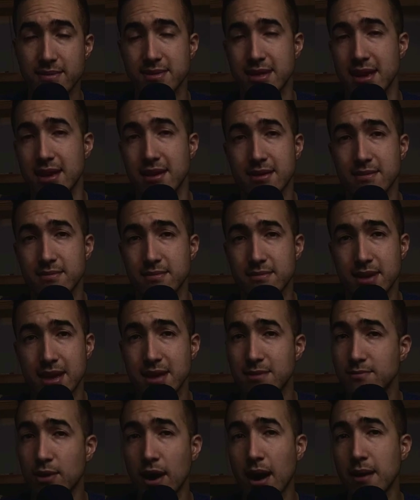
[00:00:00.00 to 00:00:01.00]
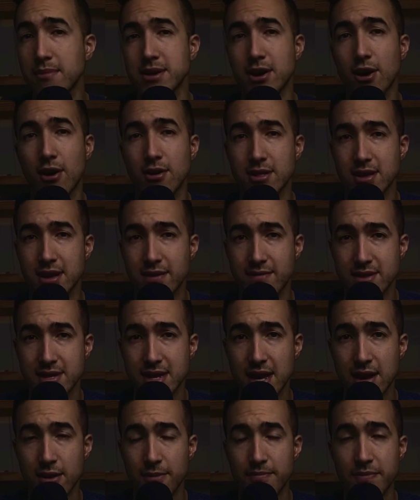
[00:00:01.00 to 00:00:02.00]
They can probably hardly even
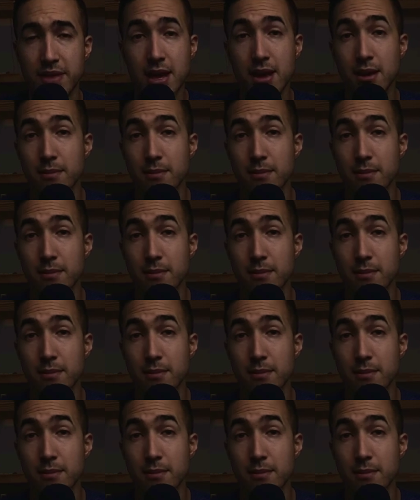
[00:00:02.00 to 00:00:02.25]
tell.